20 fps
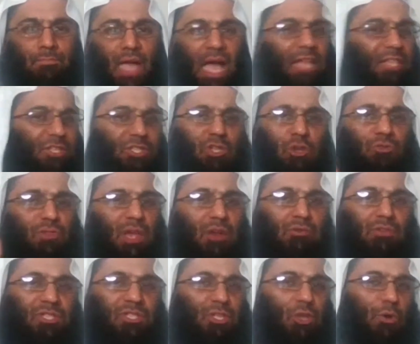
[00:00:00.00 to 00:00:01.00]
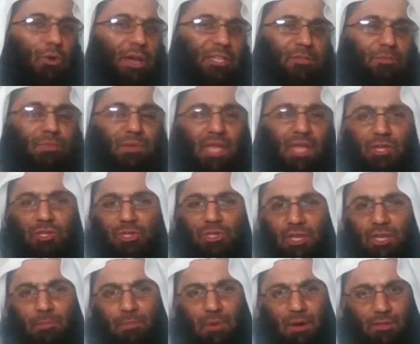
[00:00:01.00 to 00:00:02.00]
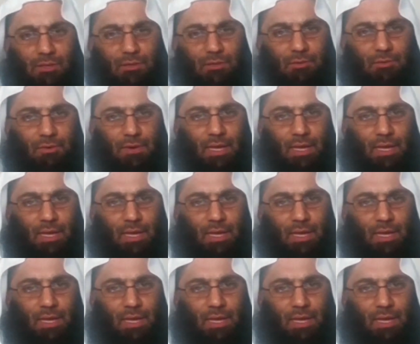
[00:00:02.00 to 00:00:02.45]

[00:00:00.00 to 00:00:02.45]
And so there is no expiation upon you.